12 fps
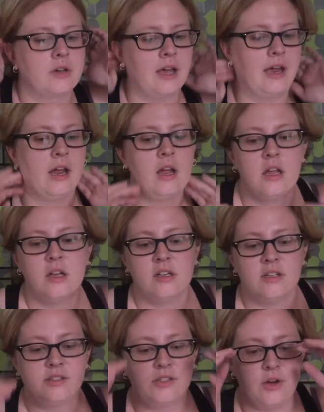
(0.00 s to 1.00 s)
Okay,
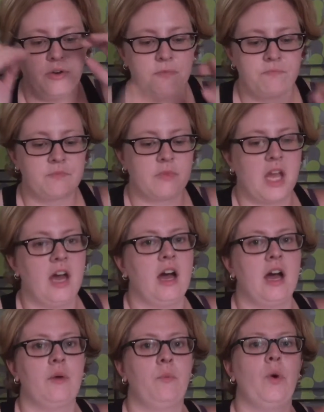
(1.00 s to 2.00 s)
so
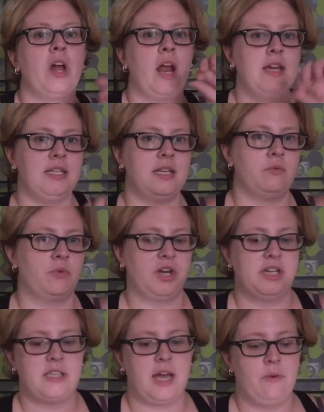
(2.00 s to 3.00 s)
what I did
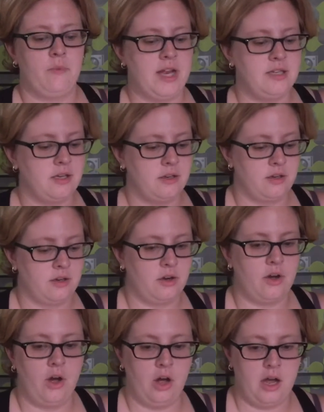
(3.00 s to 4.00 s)
was I went
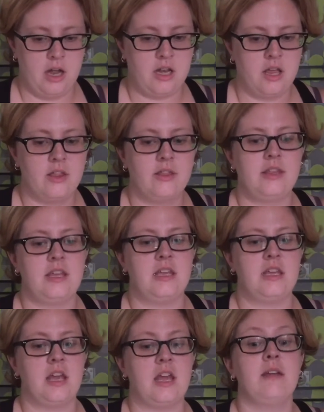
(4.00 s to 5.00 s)
on
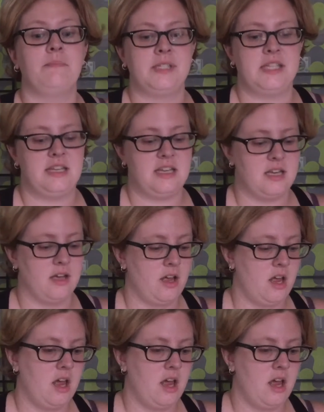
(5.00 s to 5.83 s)
the Ipsy